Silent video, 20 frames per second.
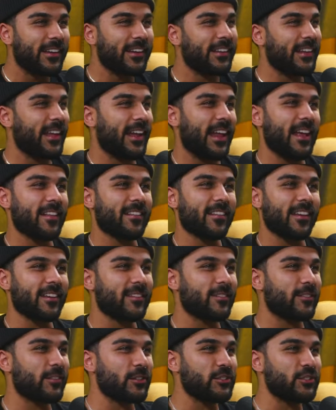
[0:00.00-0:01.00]
that has like
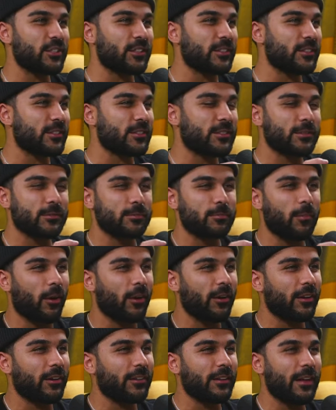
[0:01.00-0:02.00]
such a
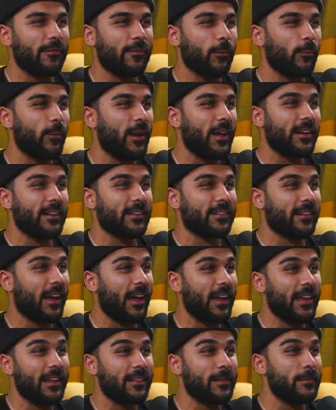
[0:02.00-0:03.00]
smart, clever way to
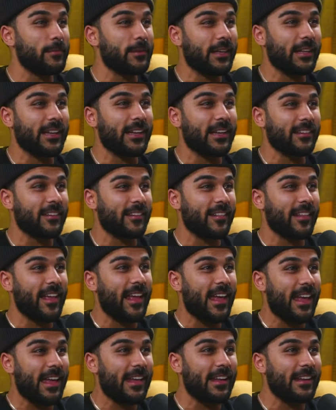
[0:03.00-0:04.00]
tie in the beginning to the
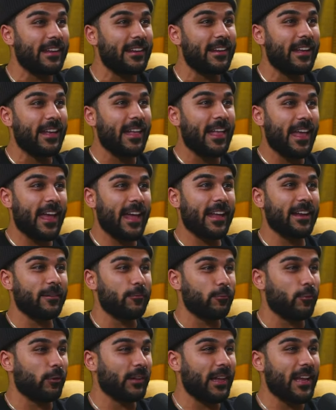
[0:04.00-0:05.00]
end and
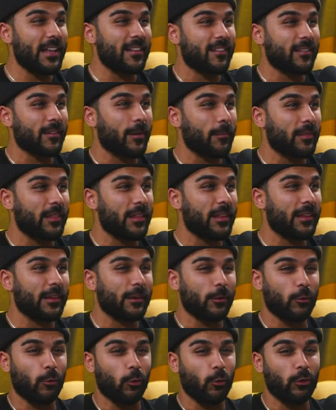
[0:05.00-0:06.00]
relate something
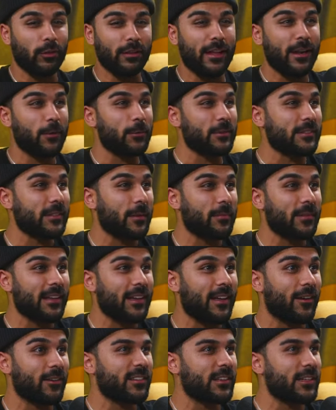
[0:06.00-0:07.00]
and correlate it with something
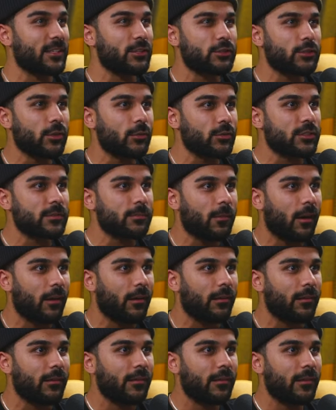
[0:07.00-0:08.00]
else. And it's so
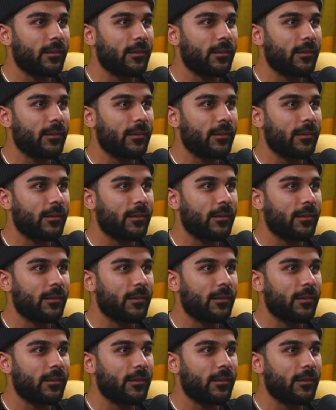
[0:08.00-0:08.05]
smart.